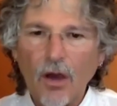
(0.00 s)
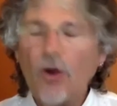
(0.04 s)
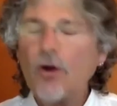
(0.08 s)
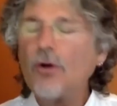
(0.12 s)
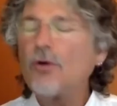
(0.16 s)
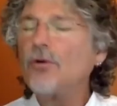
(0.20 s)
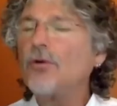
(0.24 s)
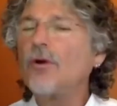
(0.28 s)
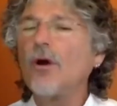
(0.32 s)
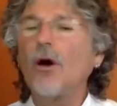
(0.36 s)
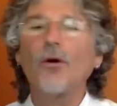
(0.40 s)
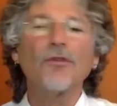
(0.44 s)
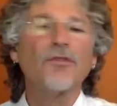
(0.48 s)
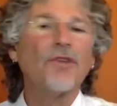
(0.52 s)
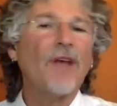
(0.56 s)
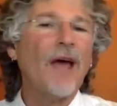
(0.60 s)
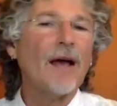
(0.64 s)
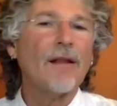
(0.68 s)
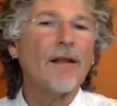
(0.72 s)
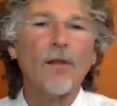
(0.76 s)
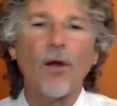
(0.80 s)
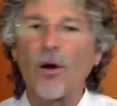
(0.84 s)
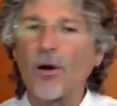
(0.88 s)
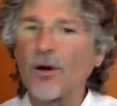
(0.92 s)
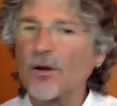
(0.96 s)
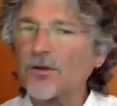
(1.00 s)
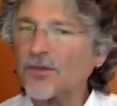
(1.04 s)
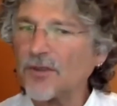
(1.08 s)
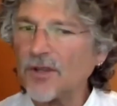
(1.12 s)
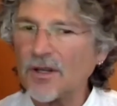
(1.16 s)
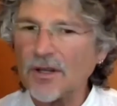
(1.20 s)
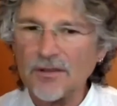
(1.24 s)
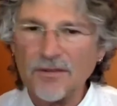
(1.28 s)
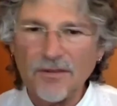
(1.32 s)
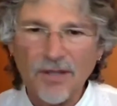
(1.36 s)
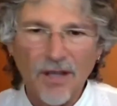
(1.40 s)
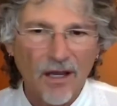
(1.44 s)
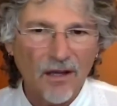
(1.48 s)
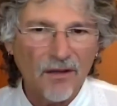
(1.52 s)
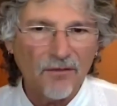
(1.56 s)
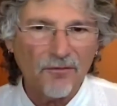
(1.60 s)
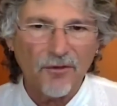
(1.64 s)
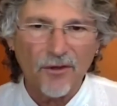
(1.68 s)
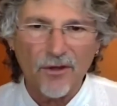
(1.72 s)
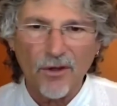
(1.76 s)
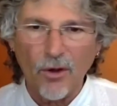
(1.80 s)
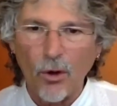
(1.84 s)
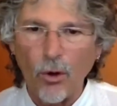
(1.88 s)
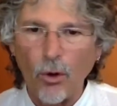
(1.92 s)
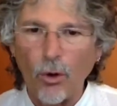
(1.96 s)
who knows how long it's going to take
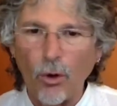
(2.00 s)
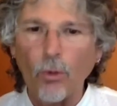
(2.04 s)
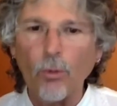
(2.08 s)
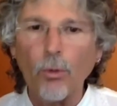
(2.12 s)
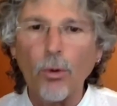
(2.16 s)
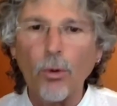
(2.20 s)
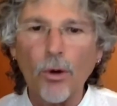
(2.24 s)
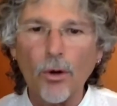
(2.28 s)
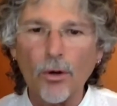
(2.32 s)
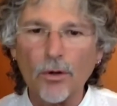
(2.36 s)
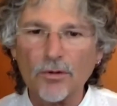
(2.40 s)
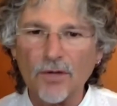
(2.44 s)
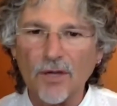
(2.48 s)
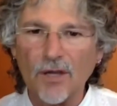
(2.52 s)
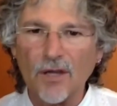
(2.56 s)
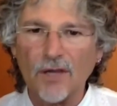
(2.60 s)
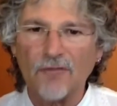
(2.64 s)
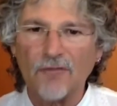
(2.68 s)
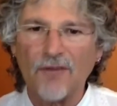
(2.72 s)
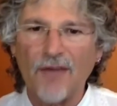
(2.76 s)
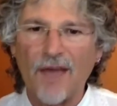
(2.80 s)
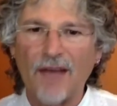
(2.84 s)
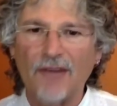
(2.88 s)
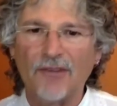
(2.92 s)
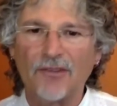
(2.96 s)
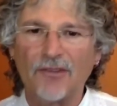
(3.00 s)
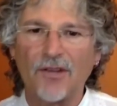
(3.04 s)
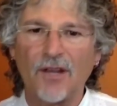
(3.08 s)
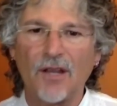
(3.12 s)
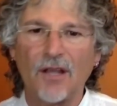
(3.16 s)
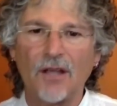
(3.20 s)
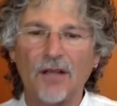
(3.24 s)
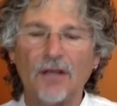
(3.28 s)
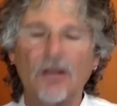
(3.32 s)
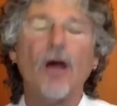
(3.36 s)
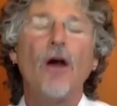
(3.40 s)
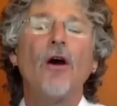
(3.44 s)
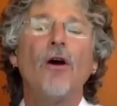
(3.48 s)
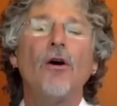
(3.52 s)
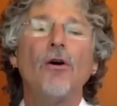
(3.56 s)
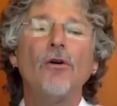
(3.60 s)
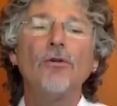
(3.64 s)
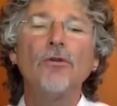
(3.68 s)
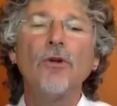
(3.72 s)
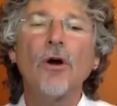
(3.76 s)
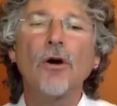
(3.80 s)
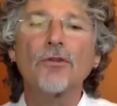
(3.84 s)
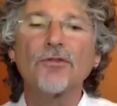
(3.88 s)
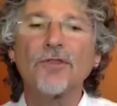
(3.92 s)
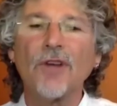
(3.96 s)
for the whole world to get vaccinated?
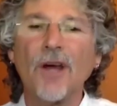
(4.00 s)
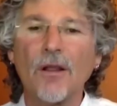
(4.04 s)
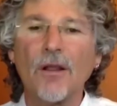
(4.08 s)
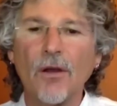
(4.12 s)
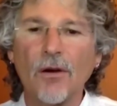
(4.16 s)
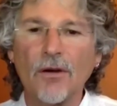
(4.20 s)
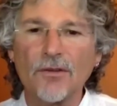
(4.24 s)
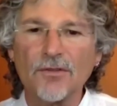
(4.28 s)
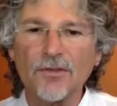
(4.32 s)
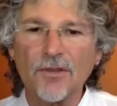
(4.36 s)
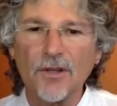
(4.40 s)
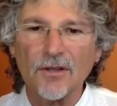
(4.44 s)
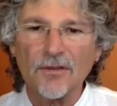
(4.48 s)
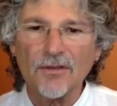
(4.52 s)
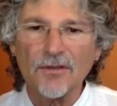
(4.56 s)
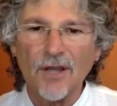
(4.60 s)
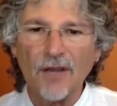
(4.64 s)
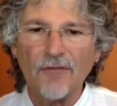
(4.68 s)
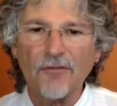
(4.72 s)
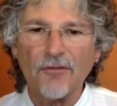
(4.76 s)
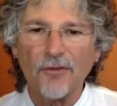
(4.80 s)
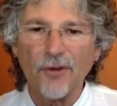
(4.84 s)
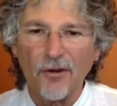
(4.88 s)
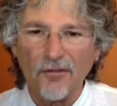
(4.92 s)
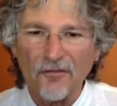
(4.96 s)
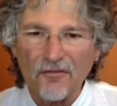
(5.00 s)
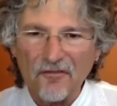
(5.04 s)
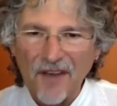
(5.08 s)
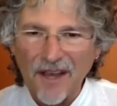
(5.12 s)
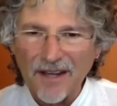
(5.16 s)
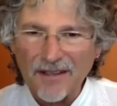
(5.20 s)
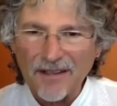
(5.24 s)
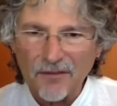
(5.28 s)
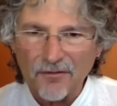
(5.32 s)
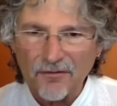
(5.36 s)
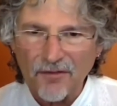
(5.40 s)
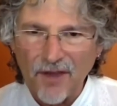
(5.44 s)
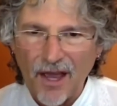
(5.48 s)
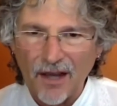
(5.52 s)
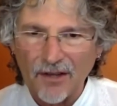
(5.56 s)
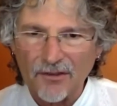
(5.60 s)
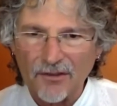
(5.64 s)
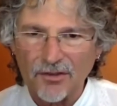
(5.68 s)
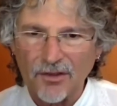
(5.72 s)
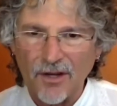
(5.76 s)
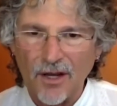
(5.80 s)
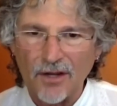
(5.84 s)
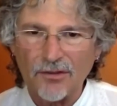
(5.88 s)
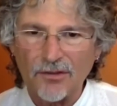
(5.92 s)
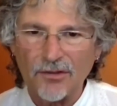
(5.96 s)
Who knows how long it's going to take for effective
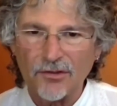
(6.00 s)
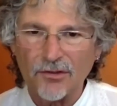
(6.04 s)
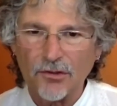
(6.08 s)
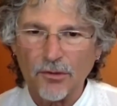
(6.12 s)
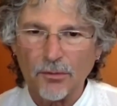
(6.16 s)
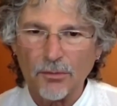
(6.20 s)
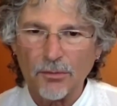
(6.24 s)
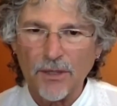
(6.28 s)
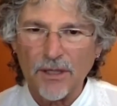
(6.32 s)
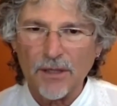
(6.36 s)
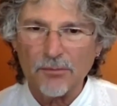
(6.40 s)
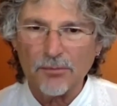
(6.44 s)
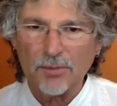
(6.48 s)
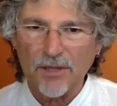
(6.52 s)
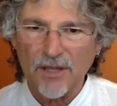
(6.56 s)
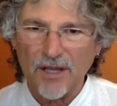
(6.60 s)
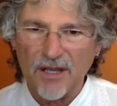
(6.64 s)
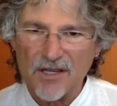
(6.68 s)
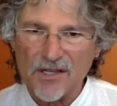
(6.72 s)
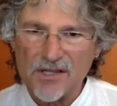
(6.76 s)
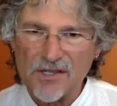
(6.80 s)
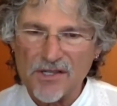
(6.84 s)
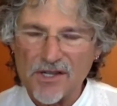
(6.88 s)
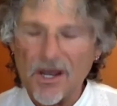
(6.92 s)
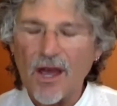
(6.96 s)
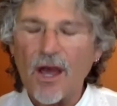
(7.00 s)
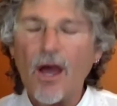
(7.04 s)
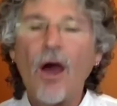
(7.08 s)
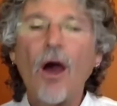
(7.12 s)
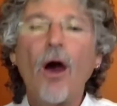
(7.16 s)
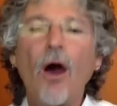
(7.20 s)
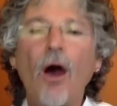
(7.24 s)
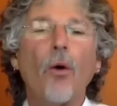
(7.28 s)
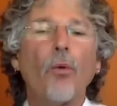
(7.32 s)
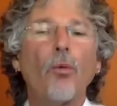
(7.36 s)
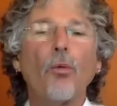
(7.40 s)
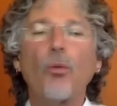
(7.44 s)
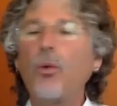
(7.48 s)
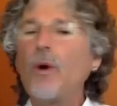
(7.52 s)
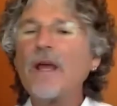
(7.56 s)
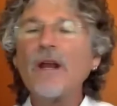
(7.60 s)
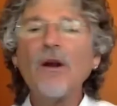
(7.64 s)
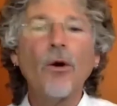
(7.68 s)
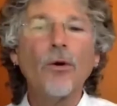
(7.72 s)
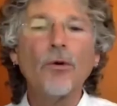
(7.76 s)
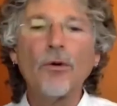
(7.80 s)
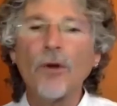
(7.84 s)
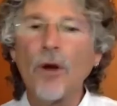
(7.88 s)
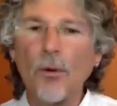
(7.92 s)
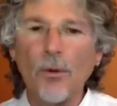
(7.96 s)
vaccinations to be in place? We
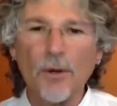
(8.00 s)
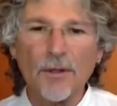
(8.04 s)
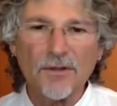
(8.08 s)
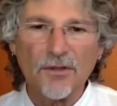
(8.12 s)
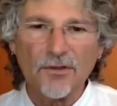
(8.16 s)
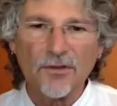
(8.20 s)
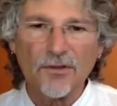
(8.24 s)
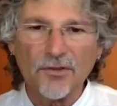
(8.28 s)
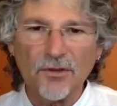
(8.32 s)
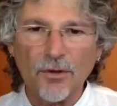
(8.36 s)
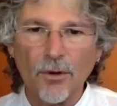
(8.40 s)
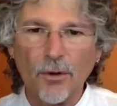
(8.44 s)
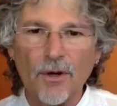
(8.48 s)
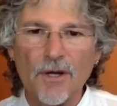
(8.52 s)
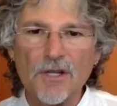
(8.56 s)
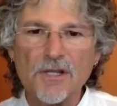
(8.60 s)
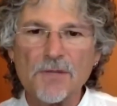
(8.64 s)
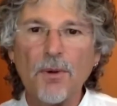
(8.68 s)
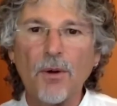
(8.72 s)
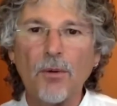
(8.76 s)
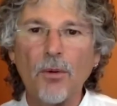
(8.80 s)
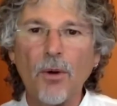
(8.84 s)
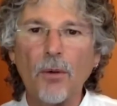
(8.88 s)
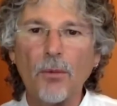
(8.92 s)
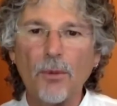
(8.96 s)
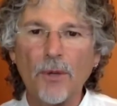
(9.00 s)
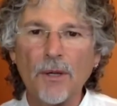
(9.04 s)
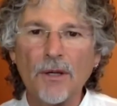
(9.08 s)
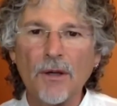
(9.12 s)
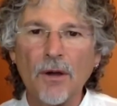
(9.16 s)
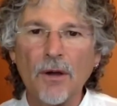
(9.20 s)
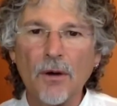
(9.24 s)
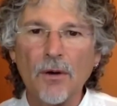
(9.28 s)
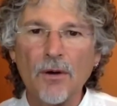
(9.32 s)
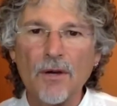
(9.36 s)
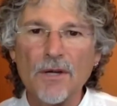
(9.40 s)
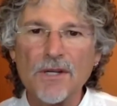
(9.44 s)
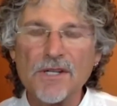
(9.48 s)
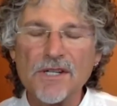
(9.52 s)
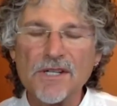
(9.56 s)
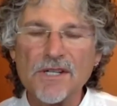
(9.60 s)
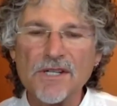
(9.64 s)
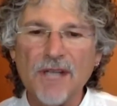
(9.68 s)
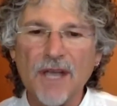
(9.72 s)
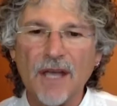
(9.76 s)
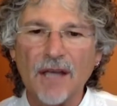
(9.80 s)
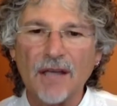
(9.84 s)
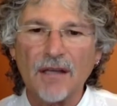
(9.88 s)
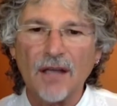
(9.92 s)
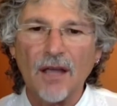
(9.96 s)
don't know what the story is, but what we know is
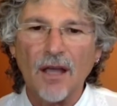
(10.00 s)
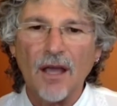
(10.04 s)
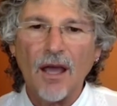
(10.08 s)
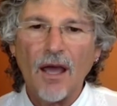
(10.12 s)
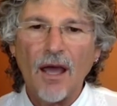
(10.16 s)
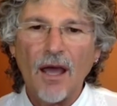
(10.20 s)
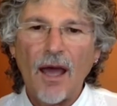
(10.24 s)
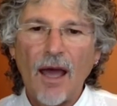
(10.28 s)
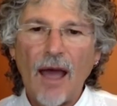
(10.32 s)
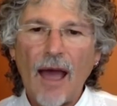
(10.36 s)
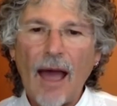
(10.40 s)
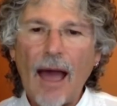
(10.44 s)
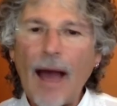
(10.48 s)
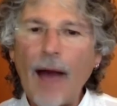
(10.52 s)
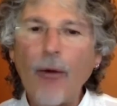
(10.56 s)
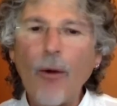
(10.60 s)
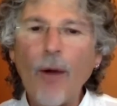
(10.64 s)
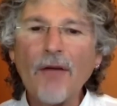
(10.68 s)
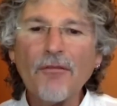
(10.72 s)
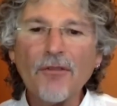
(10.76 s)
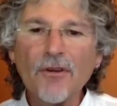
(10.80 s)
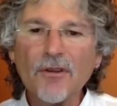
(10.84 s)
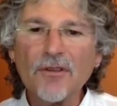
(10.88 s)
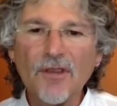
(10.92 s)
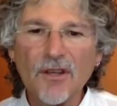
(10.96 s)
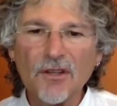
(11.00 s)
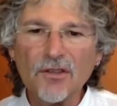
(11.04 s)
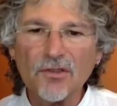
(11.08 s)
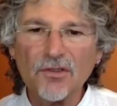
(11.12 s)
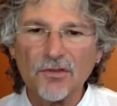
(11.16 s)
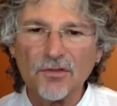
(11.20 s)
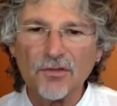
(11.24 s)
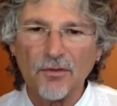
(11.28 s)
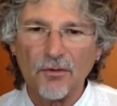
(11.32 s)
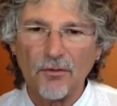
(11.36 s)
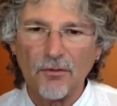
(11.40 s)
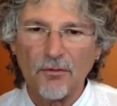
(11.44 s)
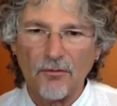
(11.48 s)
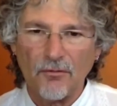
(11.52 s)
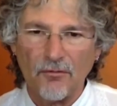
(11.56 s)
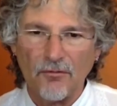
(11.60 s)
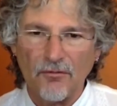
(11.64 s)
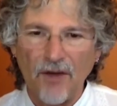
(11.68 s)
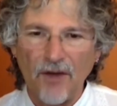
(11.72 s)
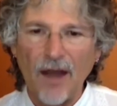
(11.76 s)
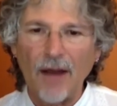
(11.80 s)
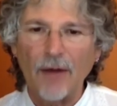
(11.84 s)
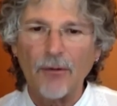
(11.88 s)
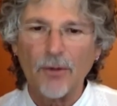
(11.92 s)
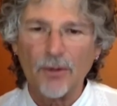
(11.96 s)
that however this
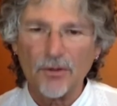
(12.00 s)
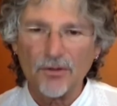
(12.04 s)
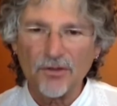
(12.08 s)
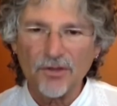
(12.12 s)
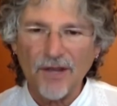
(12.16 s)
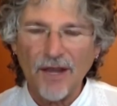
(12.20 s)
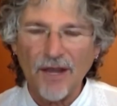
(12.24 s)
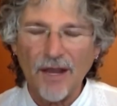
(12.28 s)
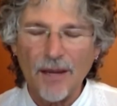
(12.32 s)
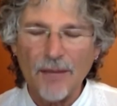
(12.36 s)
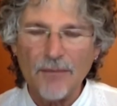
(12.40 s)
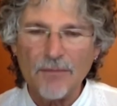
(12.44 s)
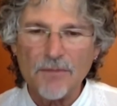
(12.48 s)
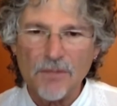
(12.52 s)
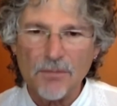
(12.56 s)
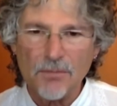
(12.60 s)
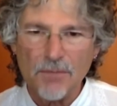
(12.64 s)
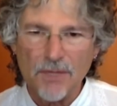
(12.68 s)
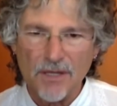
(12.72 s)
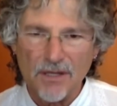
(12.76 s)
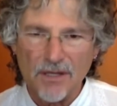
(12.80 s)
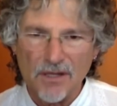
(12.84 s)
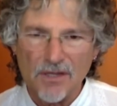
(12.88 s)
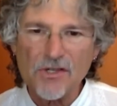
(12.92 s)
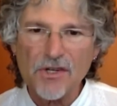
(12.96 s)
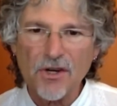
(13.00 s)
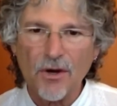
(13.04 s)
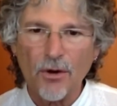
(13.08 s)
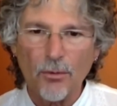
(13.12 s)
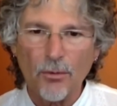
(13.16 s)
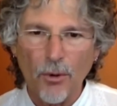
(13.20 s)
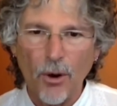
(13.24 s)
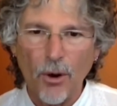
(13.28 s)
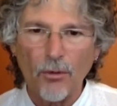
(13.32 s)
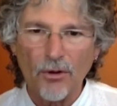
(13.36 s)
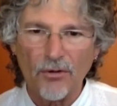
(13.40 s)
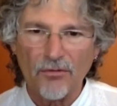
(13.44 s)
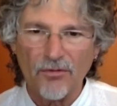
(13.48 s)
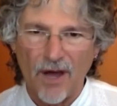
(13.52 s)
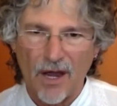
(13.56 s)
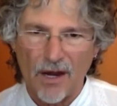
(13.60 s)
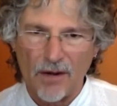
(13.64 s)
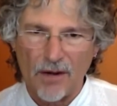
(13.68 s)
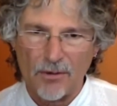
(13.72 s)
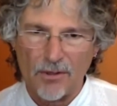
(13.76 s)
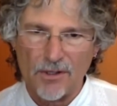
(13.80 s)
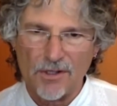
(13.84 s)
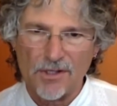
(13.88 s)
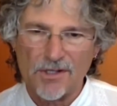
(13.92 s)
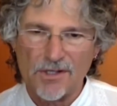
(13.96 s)
virus came to be, this
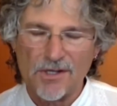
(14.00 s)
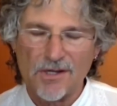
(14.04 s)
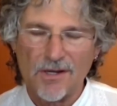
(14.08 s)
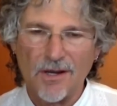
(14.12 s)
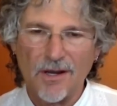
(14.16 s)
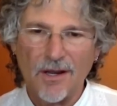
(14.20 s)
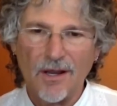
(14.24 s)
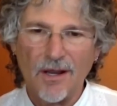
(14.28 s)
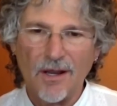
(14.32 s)
coronavirus,